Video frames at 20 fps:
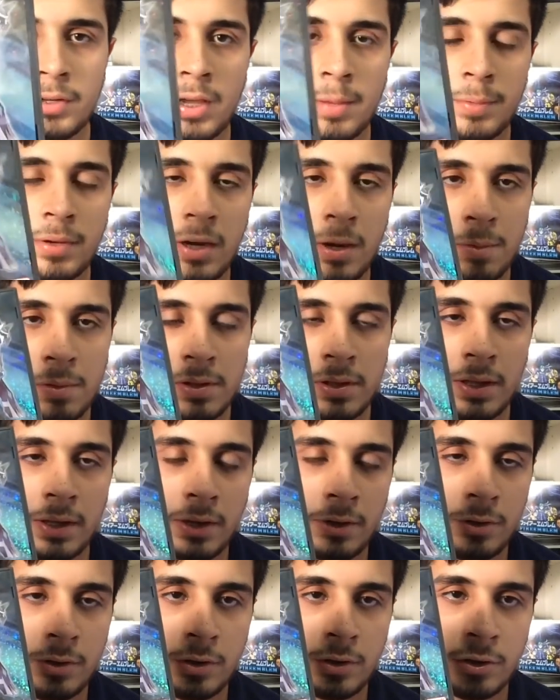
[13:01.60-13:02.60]
Diamond, I really like
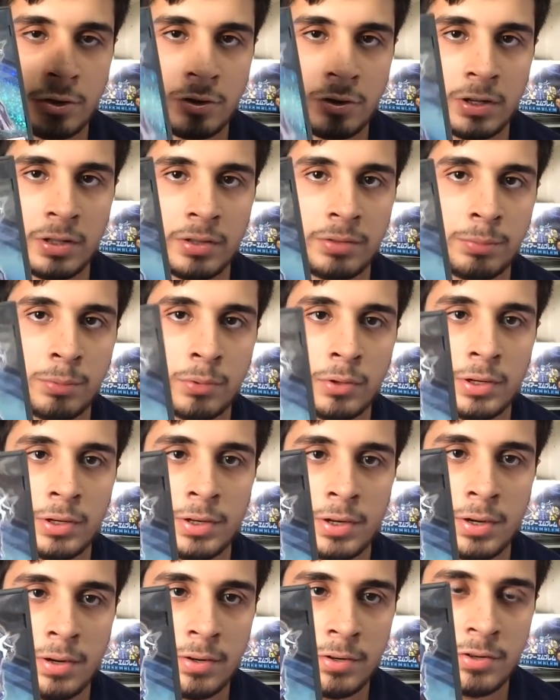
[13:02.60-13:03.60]
how you could transport
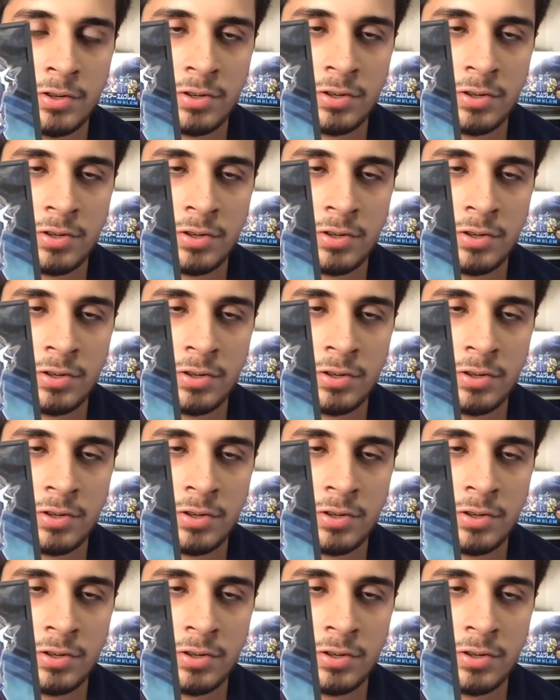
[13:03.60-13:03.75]
your